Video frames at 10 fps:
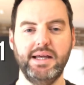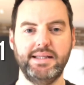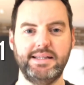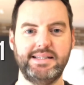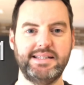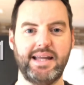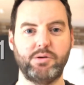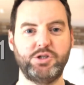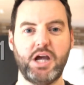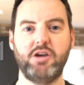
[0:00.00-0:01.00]
this is now
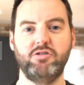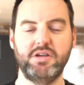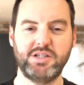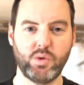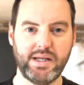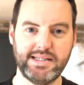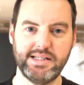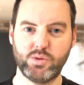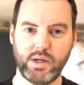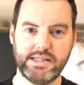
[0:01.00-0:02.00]
January
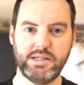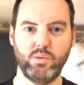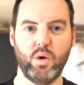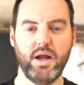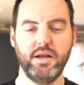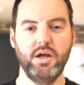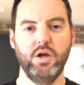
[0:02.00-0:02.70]
2021,